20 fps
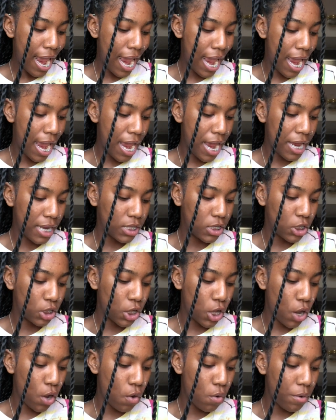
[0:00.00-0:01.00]
And
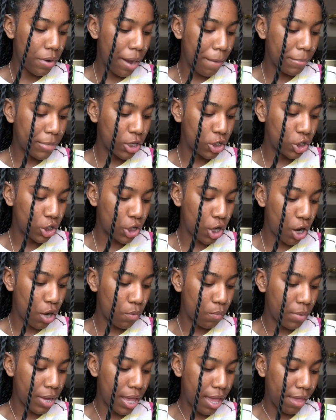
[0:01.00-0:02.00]
so I'm going to
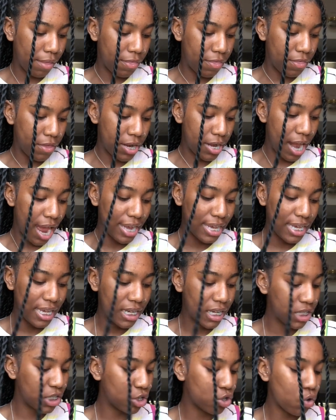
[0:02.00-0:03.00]
start with the Nike,
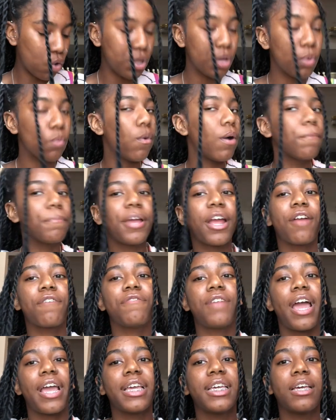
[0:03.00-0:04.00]
because there's only one pair of
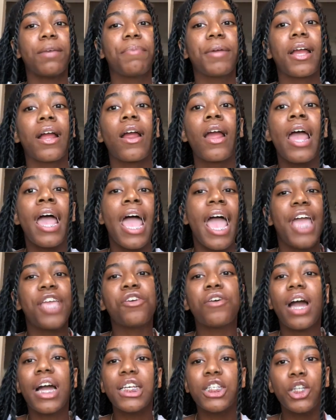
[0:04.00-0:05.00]
Nike up here. And
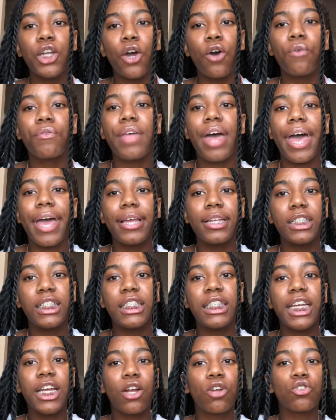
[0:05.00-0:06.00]
you guys know that
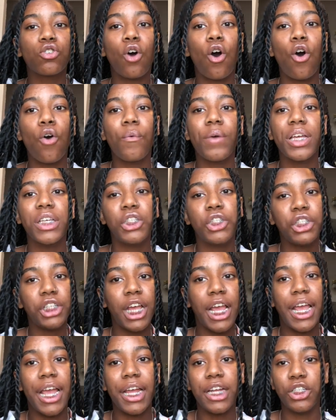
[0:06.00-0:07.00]
sneakers always
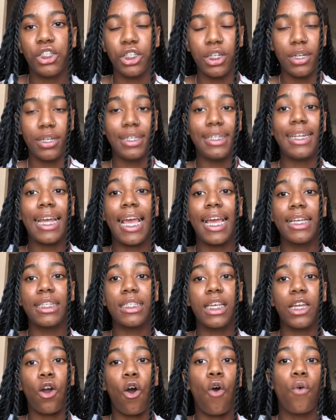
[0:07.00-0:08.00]
change
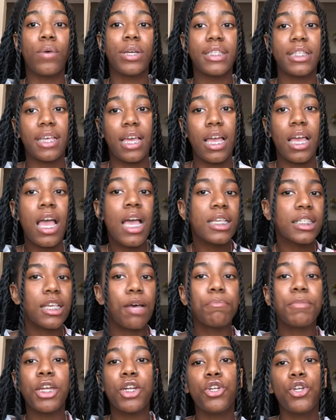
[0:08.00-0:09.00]
dates, and always
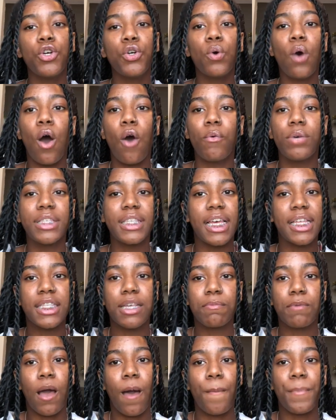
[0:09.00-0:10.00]
something new always ends
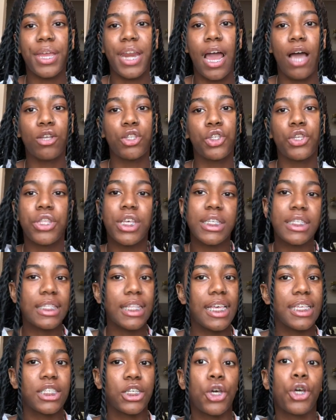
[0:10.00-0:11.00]
up coming out. So this
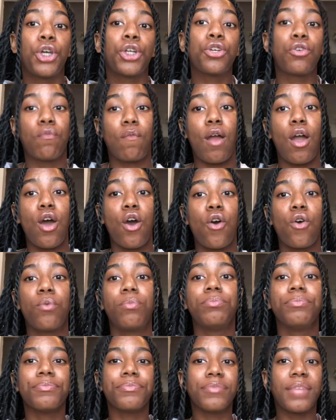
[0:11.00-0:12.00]
list could
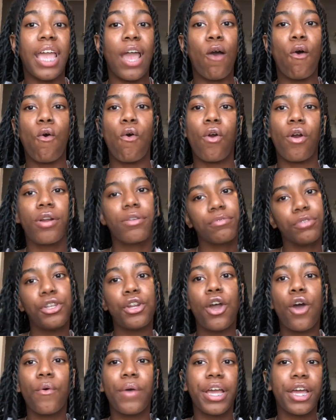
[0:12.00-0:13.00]
grow, or, you
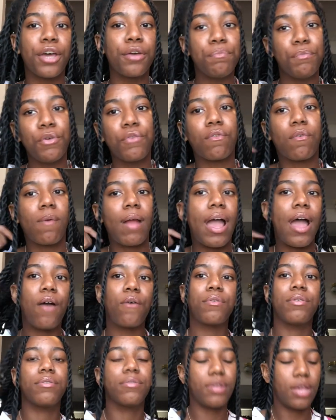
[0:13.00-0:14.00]
know, it could move
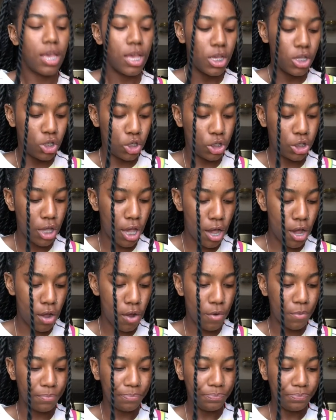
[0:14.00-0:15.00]
around.
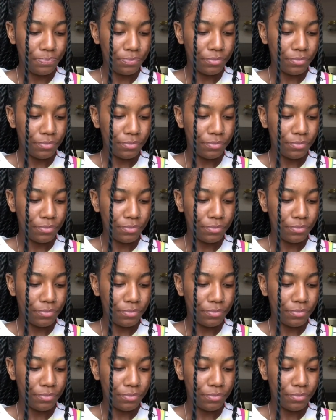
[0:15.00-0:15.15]
So